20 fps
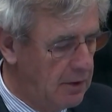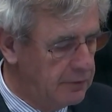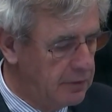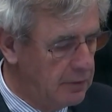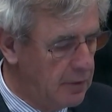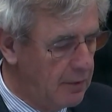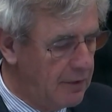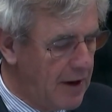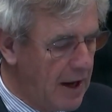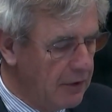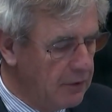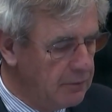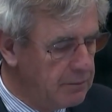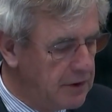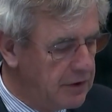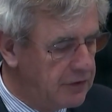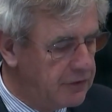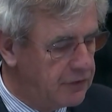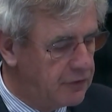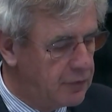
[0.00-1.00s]
From
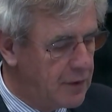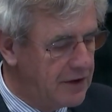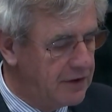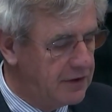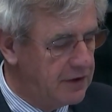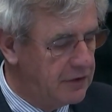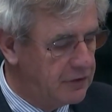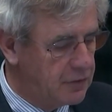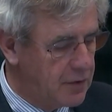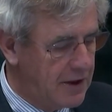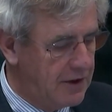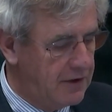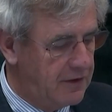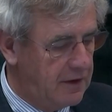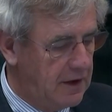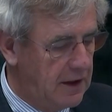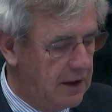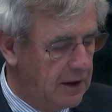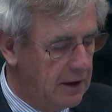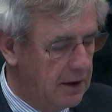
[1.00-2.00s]
around
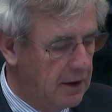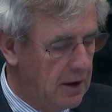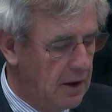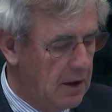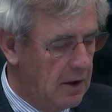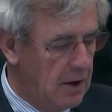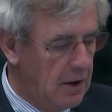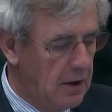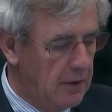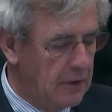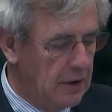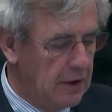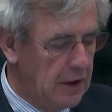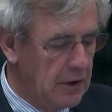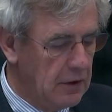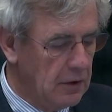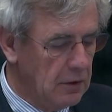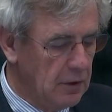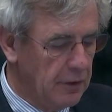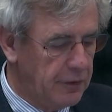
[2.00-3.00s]
mid-2020, the
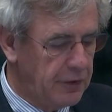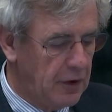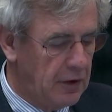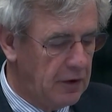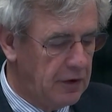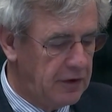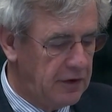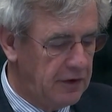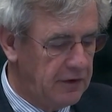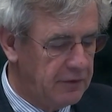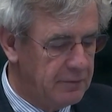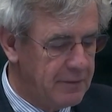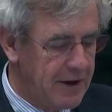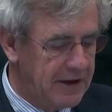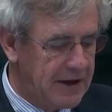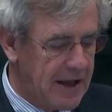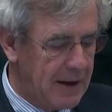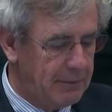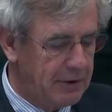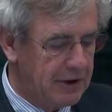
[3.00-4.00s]
local authorities
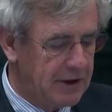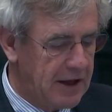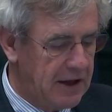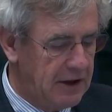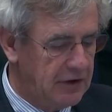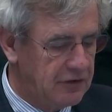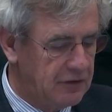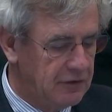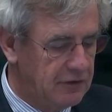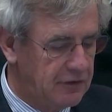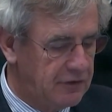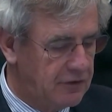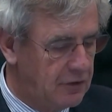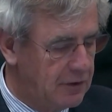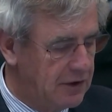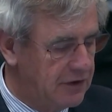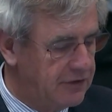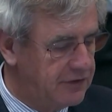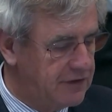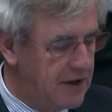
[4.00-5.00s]
made applications
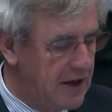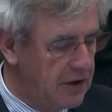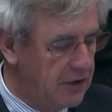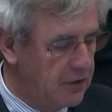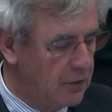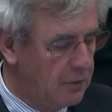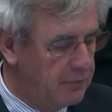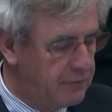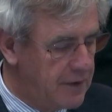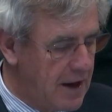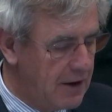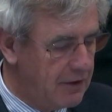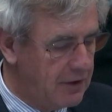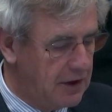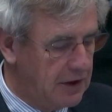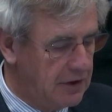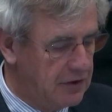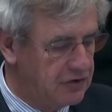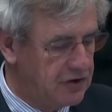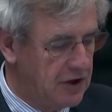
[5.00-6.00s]
to extend or
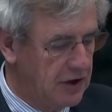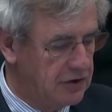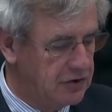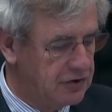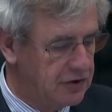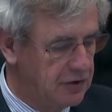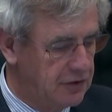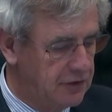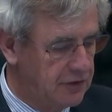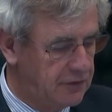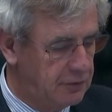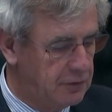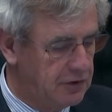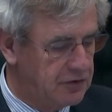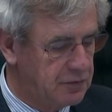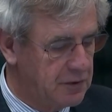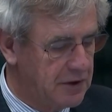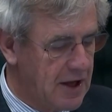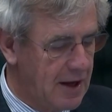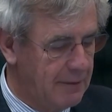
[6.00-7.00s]
vary injunctions
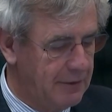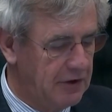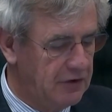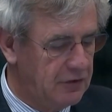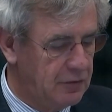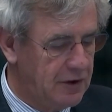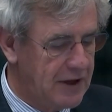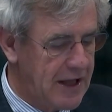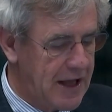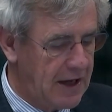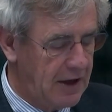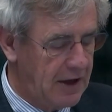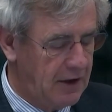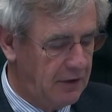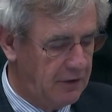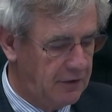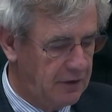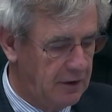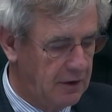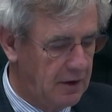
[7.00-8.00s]
which were coming to an
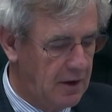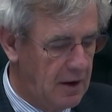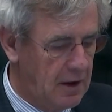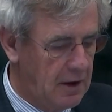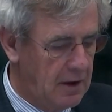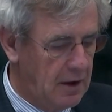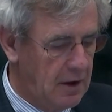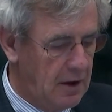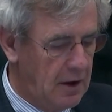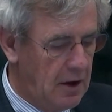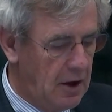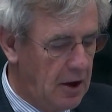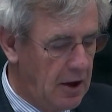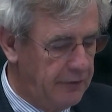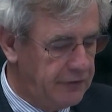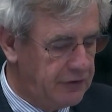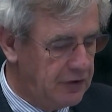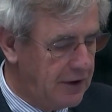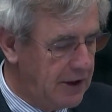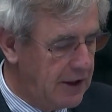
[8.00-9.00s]
end.
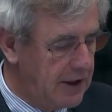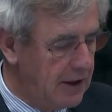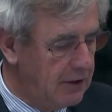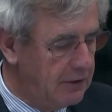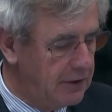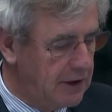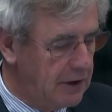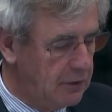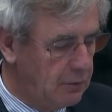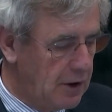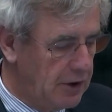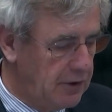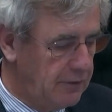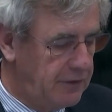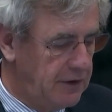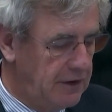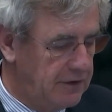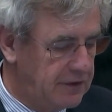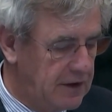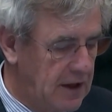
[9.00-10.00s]
After a hearing in one
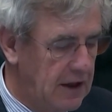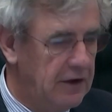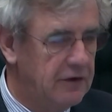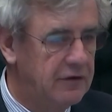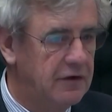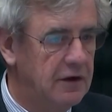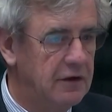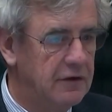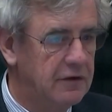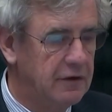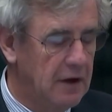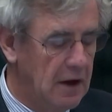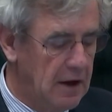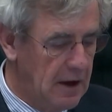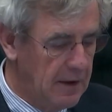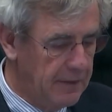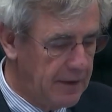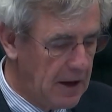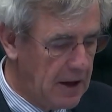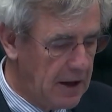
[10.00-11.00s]
of these cases,
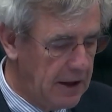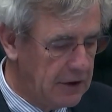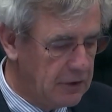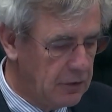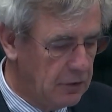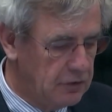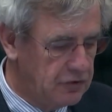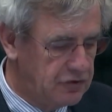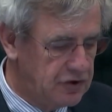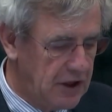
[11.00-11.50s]
the High Court